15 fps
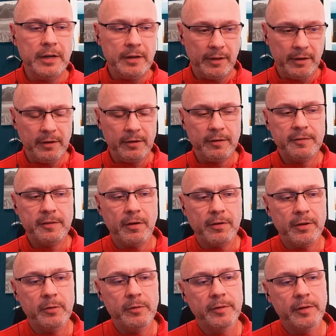They didn't start
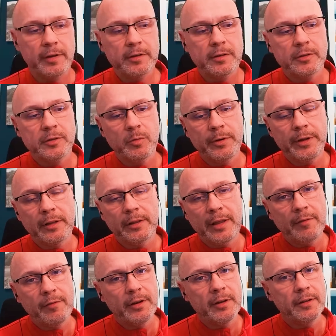using it until
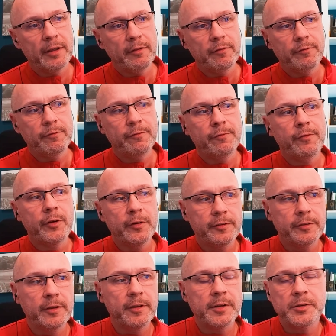2011, and they
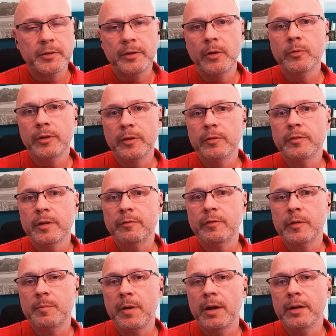first initially only used it for
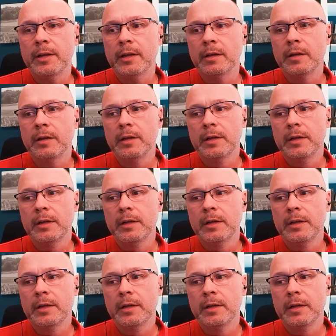putting.